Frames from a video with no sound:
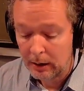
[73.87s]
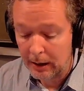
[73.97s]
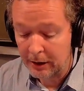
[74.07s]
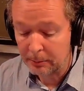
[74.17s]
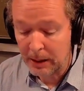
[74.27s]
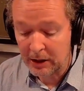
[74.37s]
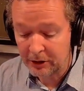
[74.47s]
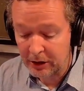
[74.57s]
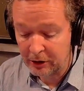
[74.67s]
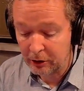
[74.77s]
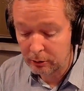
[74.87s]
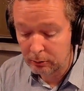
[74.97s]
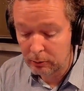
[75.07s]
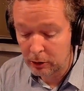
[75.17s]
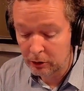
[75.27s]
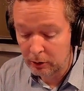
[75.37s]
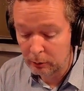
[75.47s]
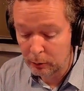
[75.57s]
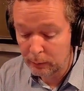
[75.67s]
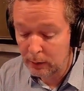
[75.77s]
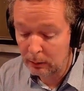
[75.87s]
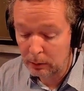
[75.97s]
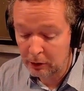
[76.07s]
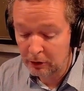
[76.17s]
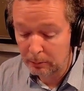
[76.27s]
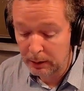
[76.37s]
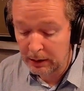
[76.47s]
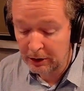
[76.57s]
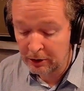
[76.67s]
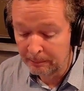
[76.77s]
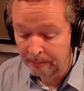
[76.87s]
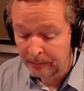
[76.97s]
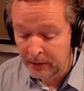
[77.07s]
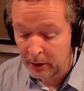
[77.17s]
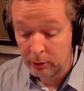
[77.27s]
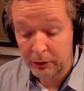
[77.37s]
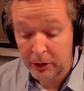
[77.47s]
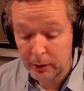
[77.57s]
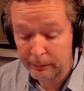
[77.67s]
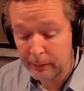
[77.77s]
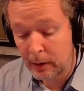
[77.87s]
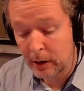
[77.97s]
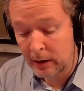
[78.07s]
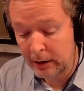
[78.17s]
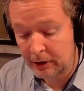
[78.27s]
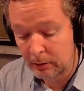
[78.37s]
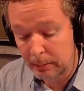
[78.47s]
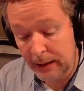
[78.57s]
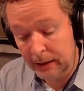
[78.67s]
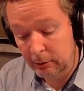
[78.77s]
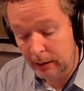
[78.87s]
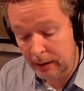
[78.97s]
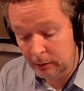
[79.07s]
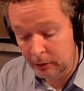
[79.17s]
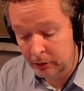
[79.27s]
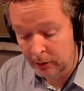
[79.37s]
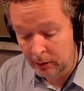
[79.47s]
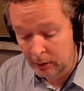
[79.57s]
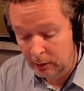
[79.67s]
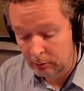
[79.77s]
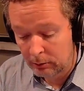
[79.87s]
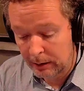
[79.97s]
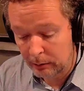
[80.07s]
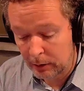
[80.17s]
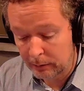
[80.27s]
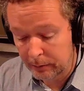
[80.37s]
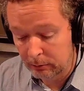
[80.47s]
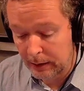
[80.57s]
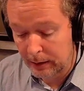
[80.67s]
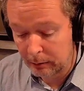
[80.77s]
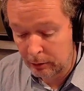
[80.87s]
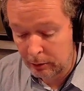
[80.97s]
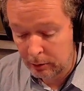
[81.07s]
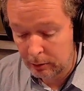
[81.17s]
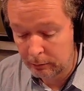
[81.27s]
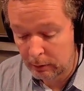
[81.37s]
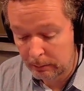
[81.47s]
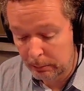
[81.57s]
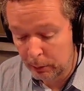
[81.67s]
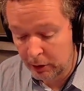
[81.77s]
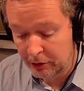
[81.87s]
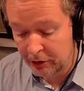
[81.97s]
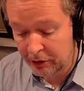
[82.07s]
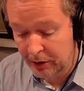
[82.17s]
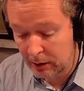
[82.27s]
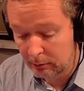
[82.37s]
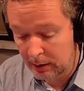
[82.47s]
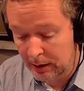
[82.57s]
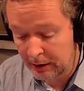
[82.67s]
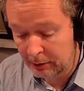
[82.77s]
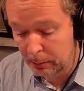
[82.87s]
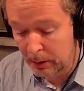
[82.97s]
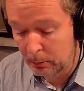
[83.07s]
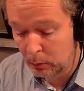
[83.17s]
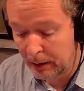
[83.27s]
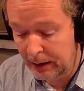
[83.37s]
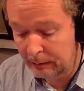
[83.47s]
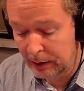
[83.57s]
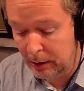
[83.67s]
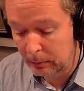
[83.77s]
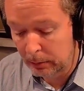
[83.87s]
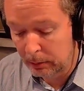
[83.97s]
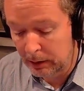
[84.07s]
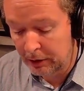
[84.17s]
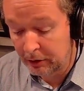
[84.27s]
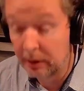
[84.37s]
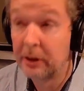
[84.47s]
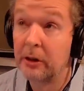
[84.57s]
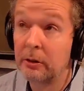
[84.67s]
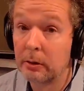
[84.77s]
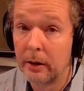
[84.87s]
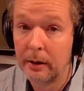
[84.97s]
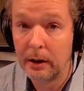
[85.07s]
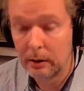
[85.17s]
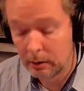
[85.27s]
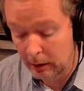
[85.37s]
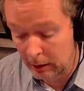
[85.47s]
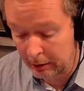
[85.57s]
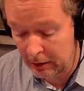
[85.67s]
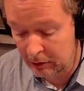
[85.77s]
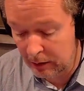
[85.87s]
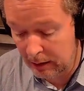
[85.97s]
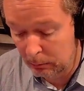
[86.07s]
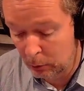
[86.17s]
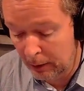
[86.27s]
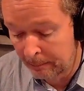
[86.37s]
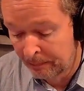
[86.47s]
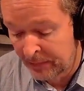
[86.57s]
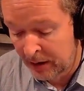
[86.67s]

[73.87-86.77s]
as Palestinians threw rocks and launched fireworks at police, who returned fire into packed crowds, round after round of rubber bullets and stun grenades by morning heavily armoured police, and this is, I think, yesterday morning,